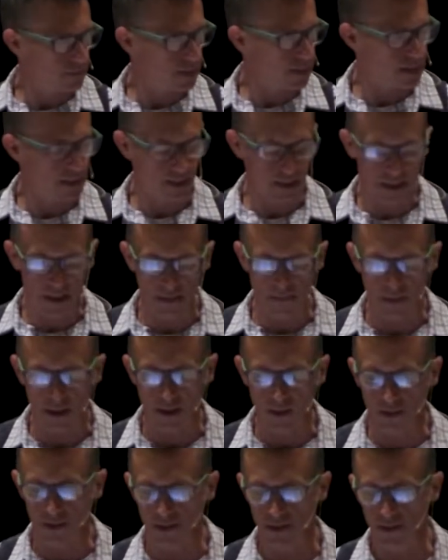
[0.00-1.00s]
He didn't take
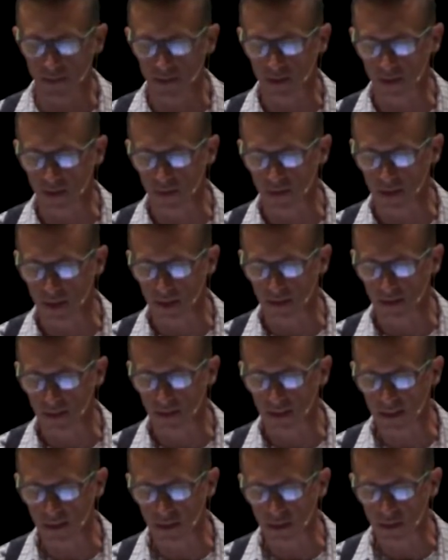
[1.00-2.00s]
matters into his own hands.
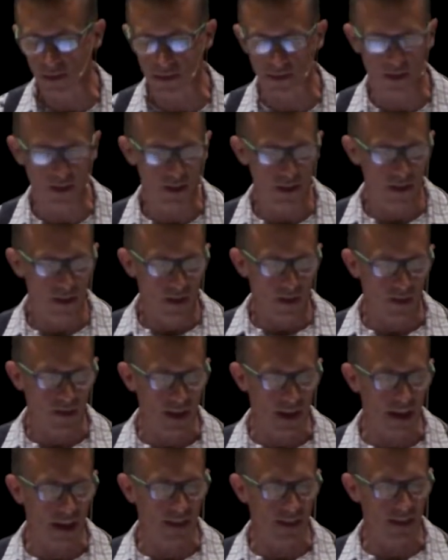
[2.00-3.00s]
He yielded
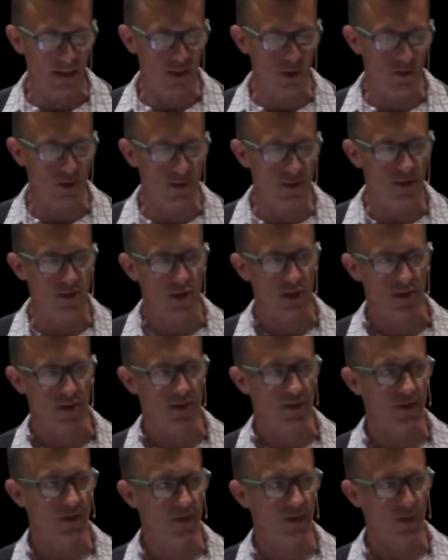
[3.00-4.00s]
that. He yielded the
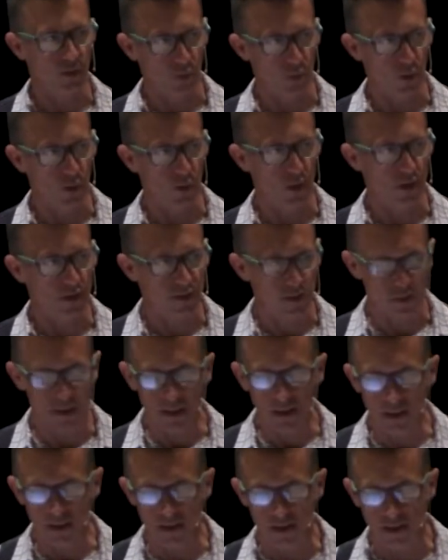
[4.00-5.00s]
justice to the Lord, as we
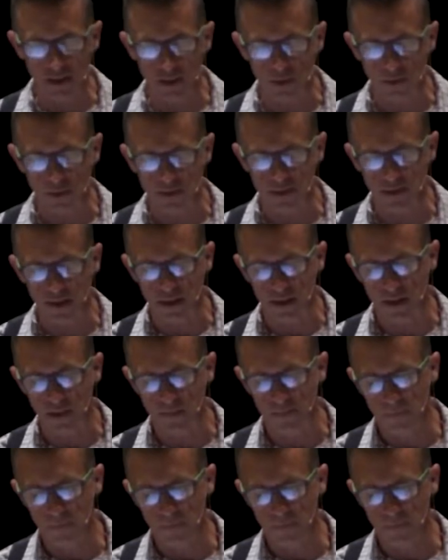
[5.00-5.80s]
need to yield to him.